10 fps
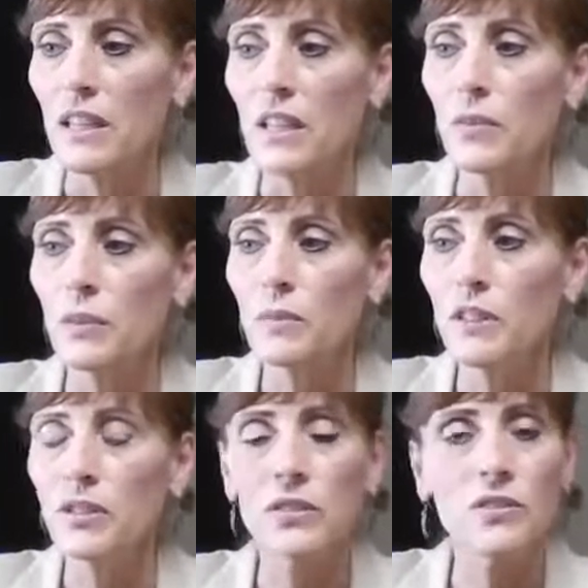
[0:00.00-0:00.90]
it would be
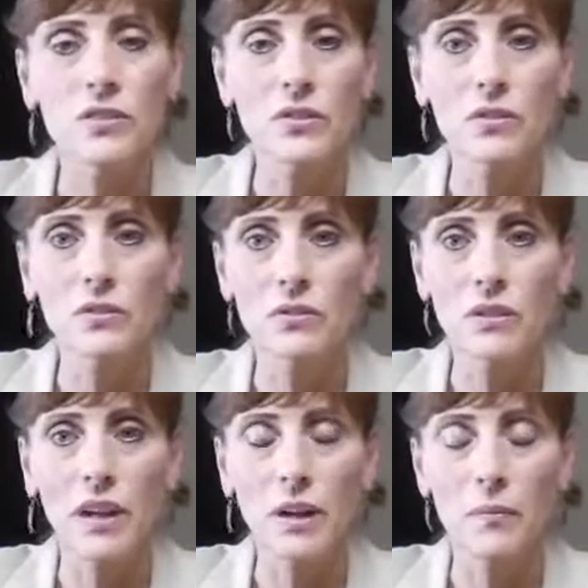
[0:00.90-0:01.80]
good to
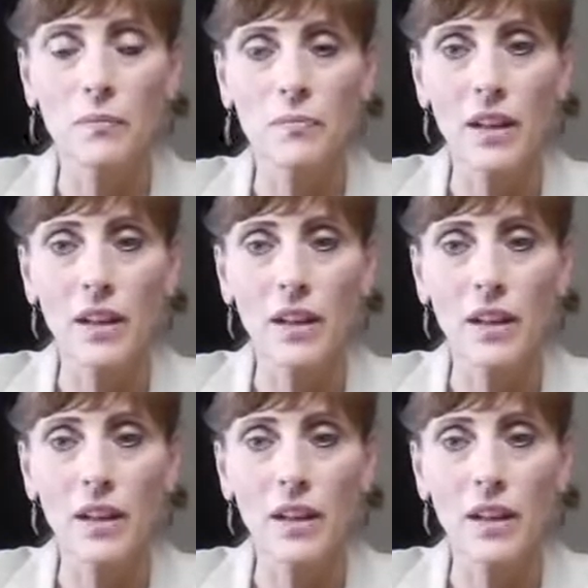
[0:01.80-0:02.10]
um,